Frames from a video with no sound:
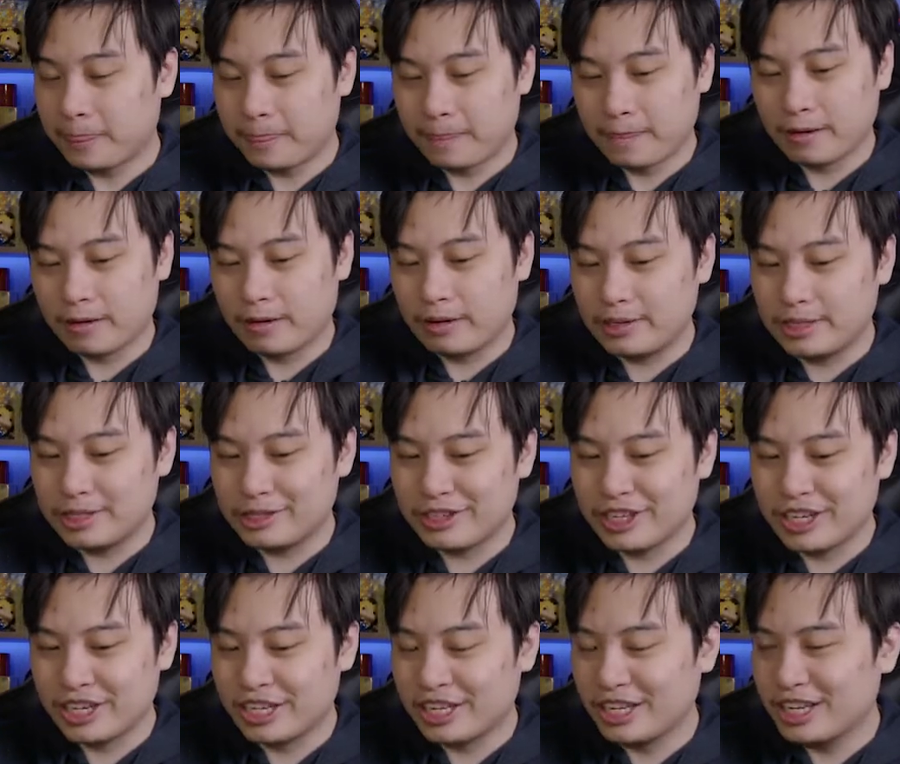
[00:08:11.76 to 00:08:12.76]
There, what else we
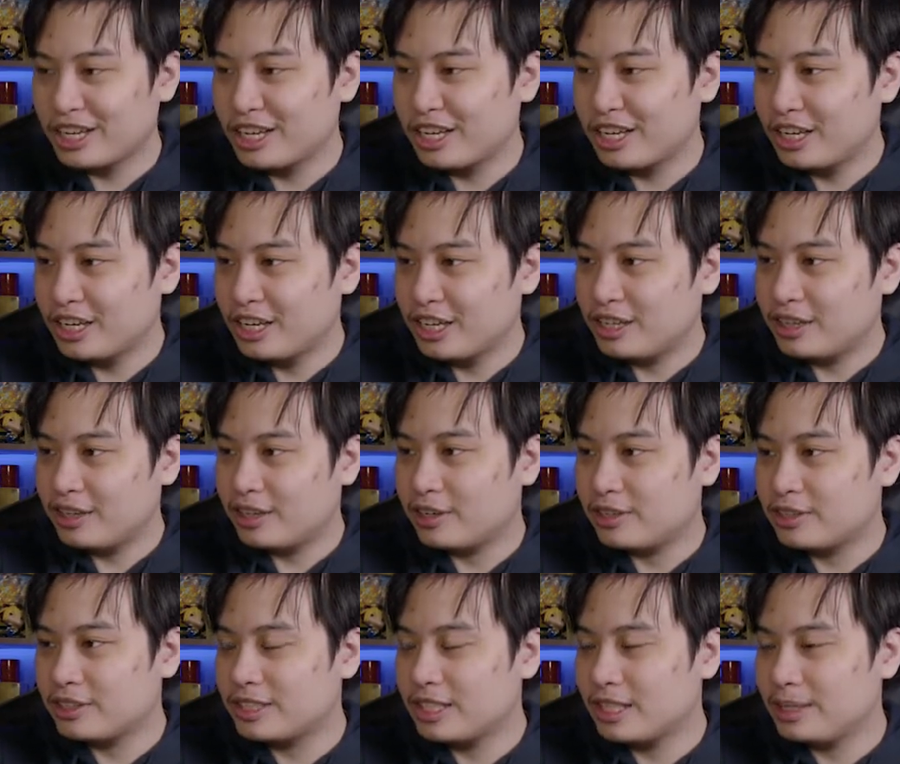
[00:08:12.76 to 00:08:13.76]
got? Then
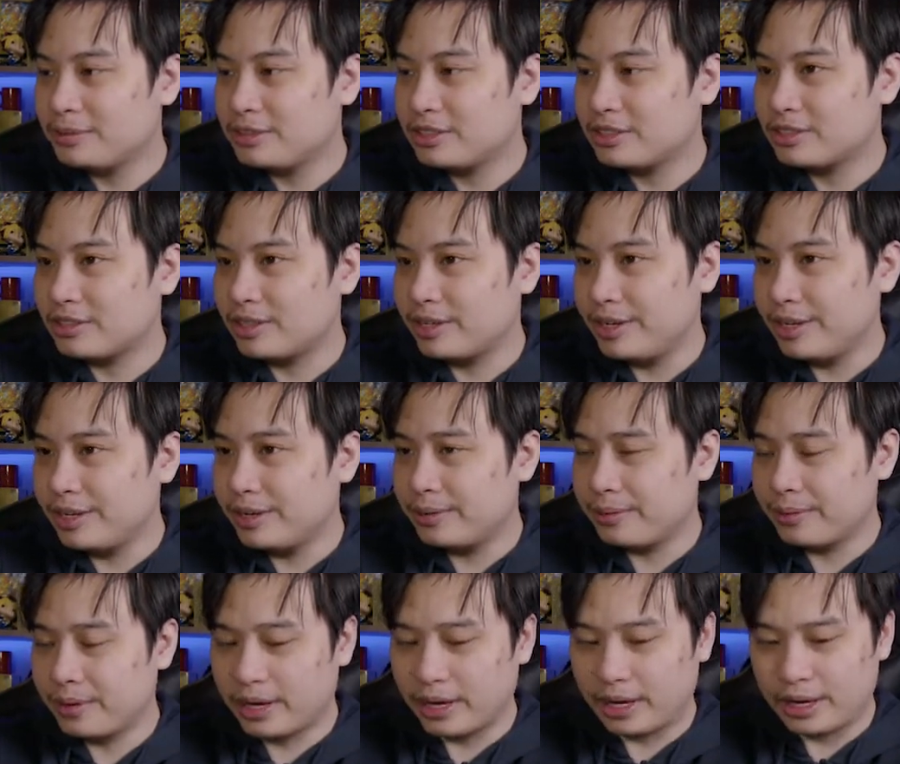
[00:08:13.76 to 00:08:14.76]
our Solemn Strike,
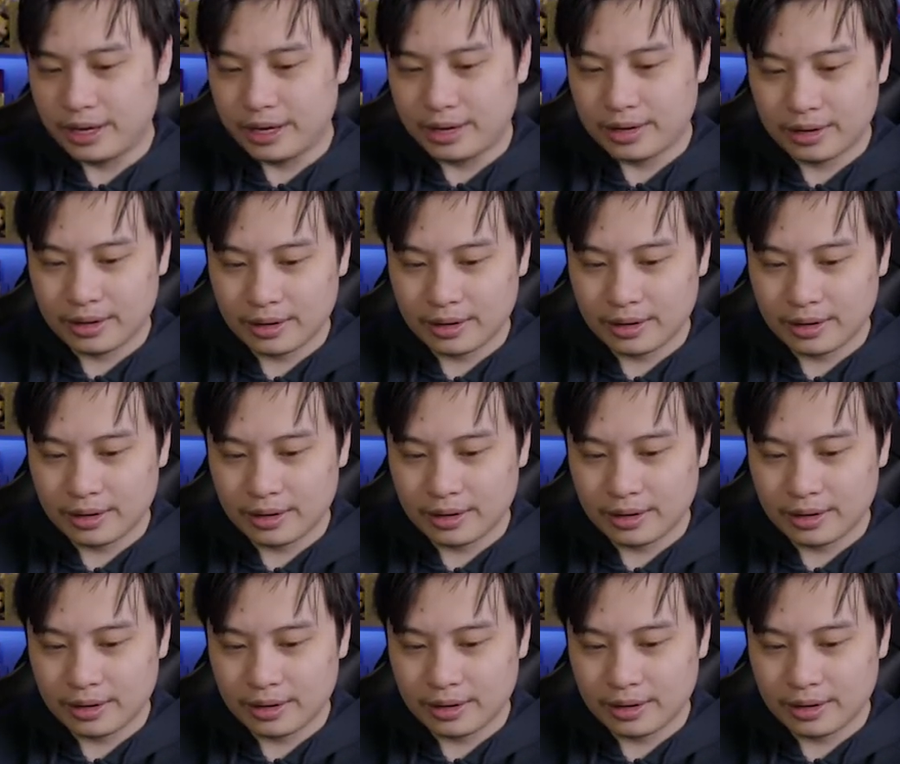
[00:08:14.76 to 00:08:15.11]
okay.